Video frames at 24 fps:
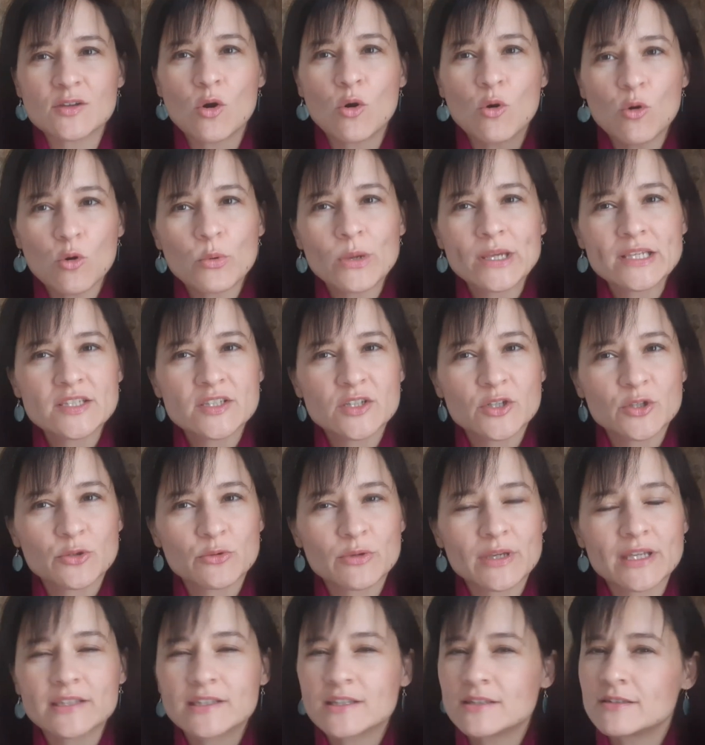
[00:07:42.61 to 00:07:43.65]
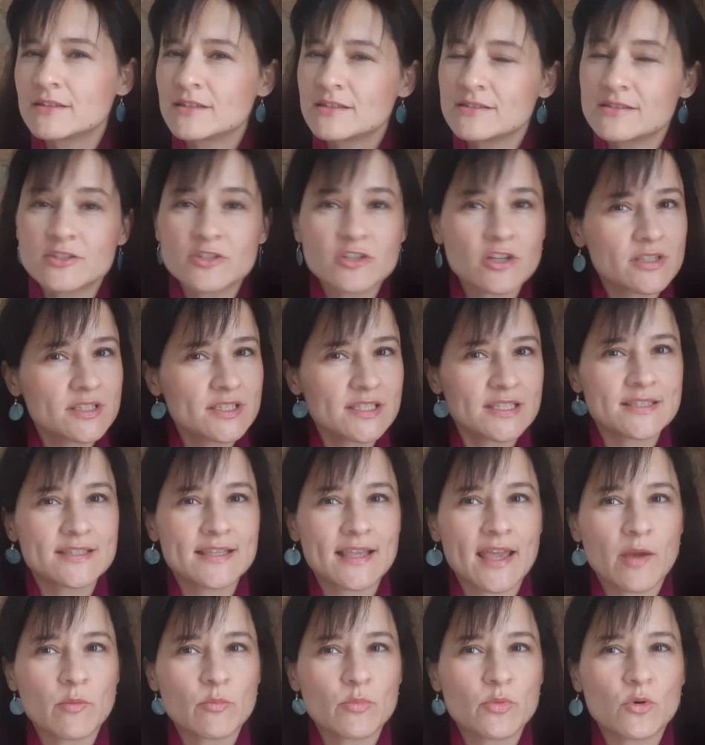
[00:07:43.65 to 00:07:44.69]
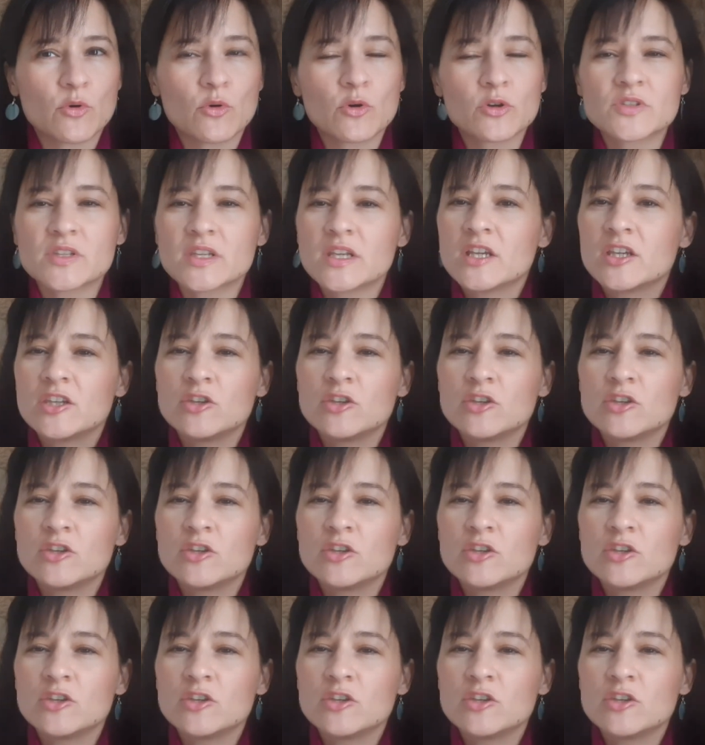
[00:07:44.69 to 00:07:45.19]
Always knowing that these are just examples,